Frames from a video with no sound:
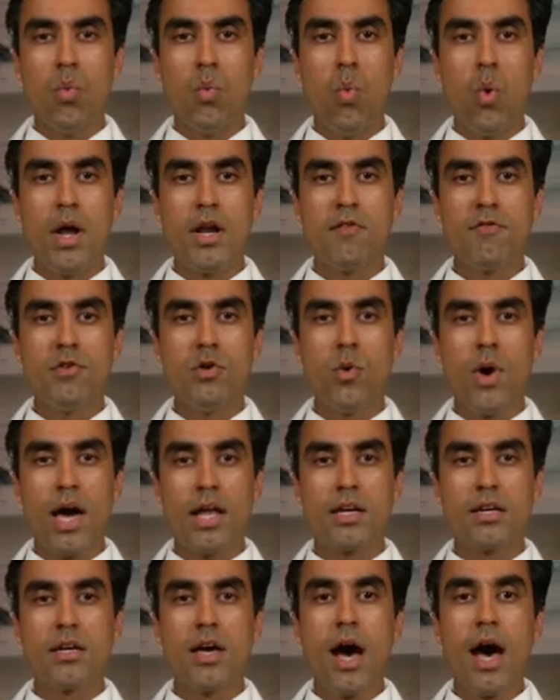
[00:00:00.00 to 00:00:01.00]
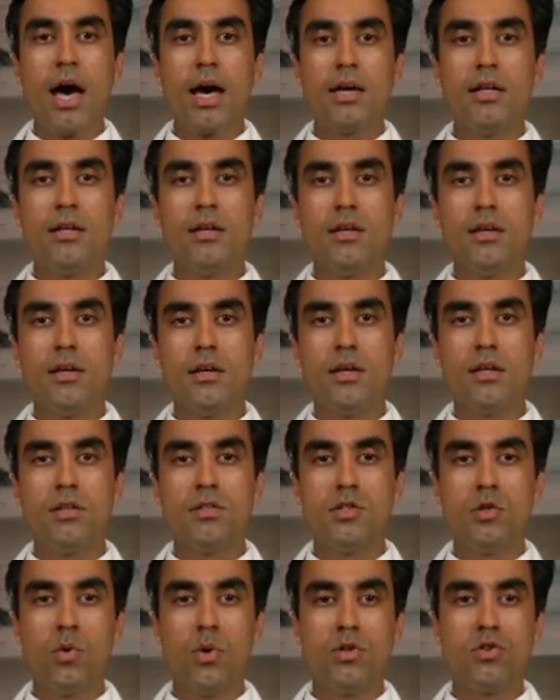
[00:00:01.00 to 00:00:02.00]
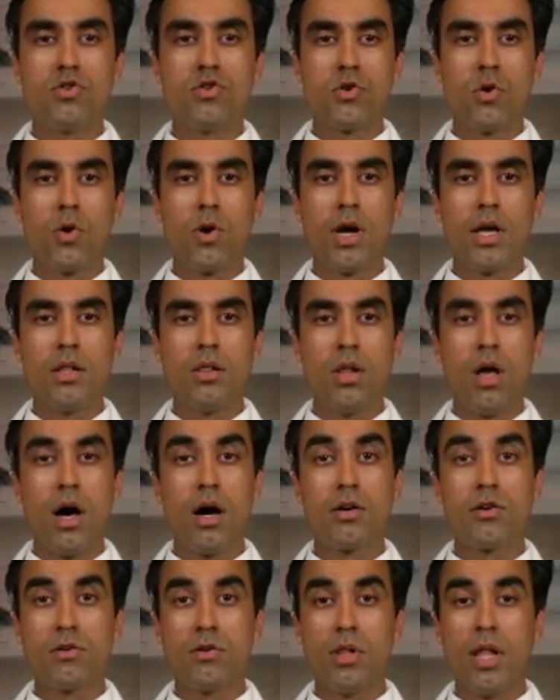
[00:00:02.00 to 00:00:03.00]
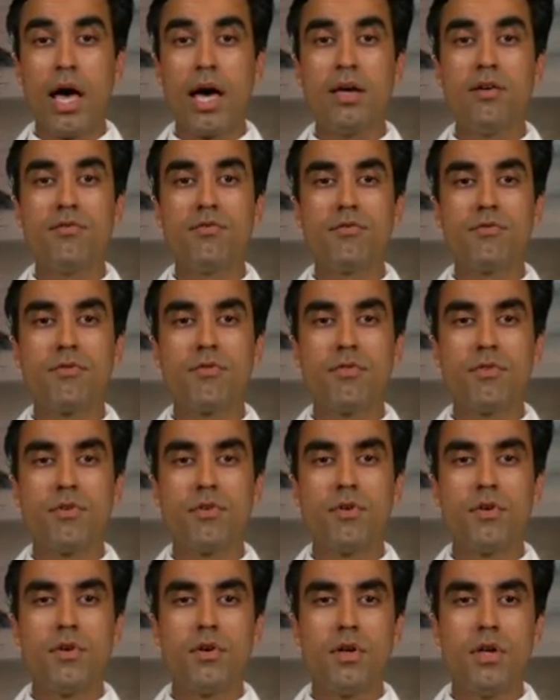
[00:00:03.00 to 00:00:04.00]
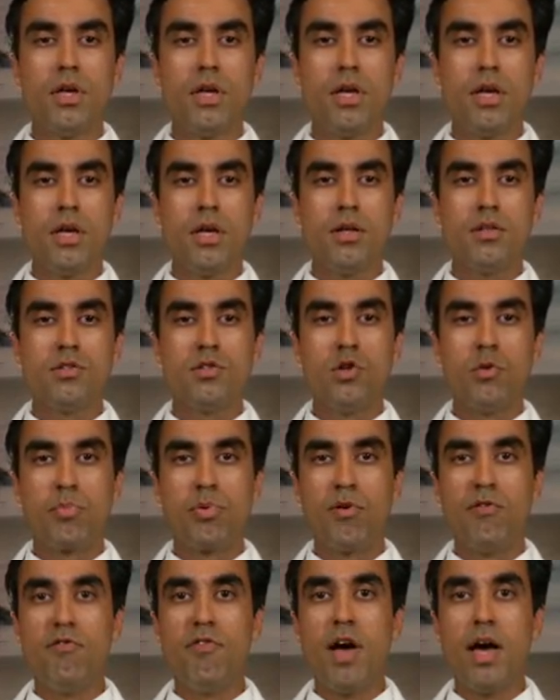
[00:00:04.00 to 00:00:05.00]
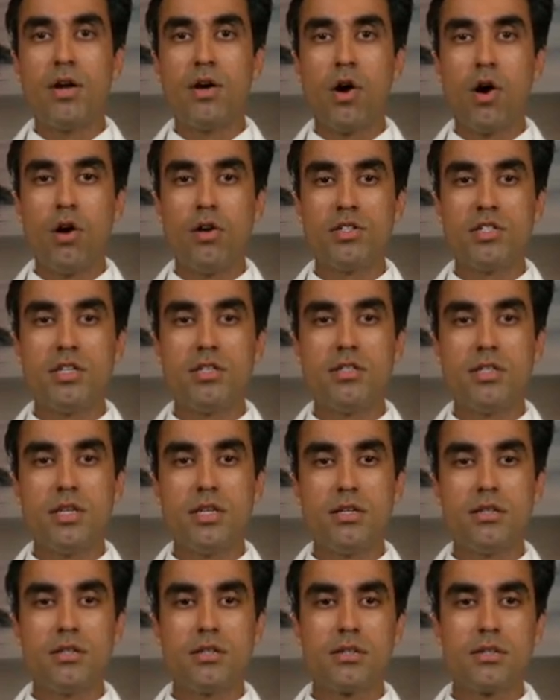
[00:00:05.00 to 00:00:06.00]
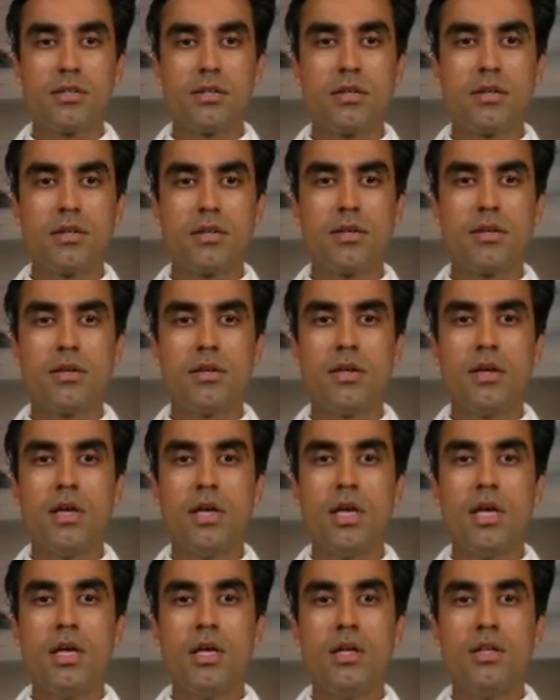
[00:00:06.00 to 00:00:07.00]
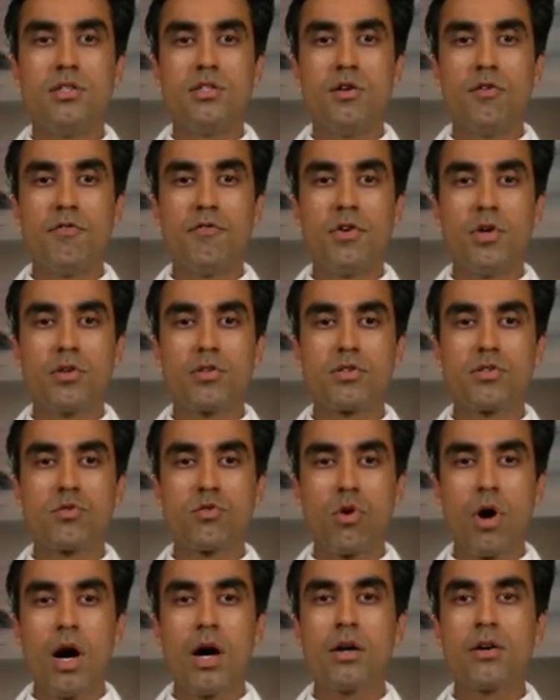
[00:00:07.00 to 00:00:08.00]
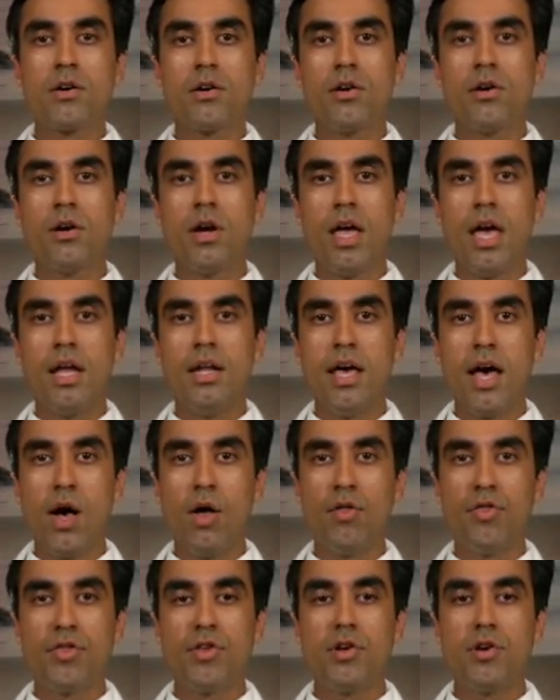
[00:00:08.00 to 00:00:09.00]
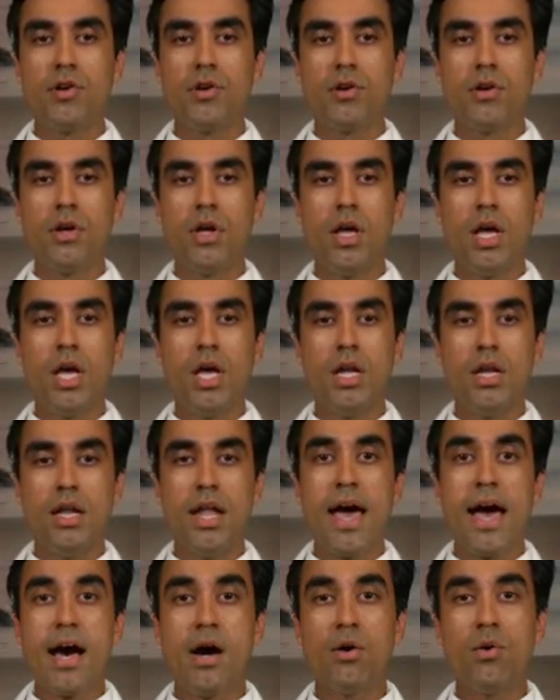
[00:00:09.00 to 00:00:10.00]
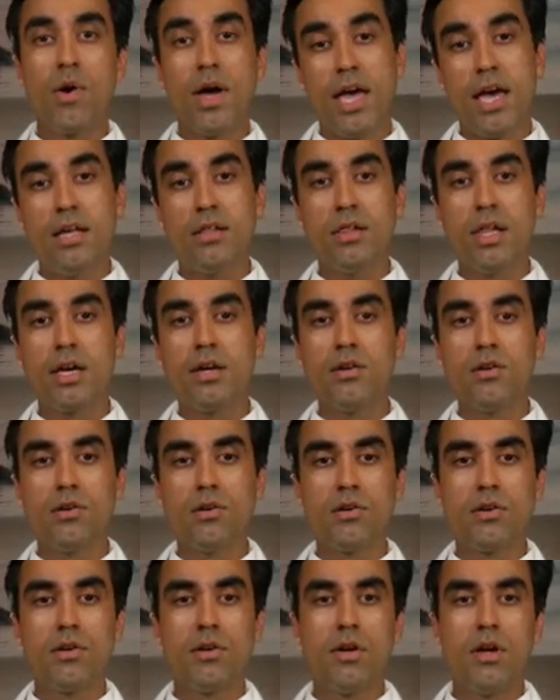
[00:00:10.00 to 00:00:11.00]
what if you had a guide to ensure a longer life, to prevent heart disease, to feel stronger and healthier now and later,